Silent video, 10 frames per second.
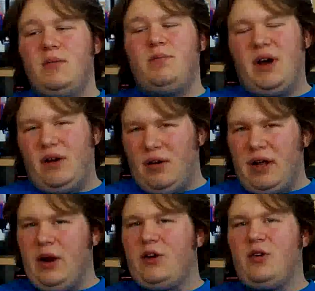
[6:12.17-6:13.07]
but her
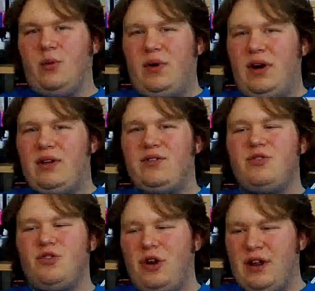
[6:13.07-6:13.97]
character was
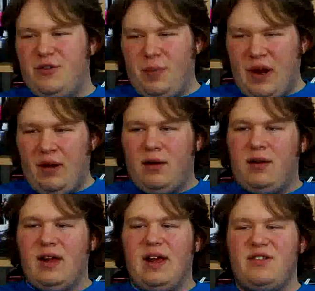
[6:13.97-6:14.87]
transparent,
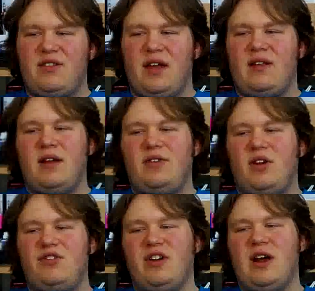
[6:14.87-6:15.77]
like I said, and I
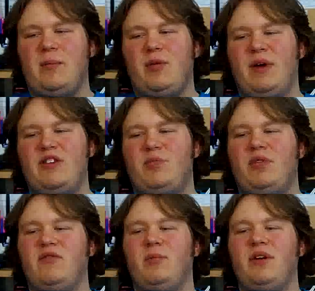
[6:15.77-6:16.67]
thought she compromised
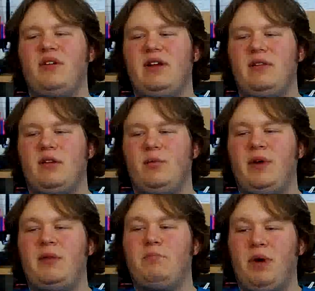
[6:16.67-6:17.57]
believability a little
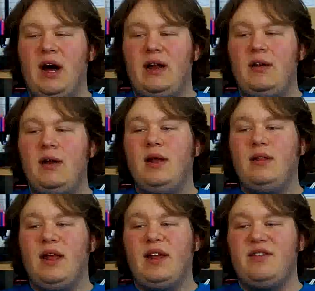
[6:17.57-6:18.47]
bit, but
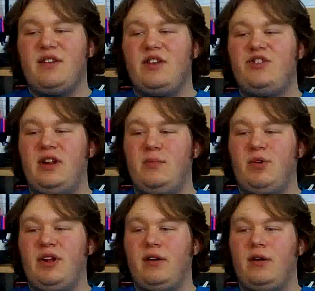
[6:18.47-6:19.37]
like I said, she did
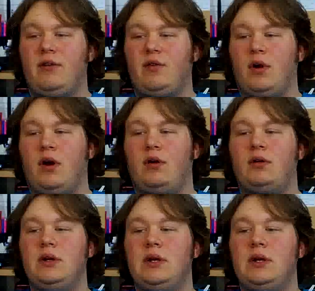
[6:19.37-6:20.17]
pretty good overall.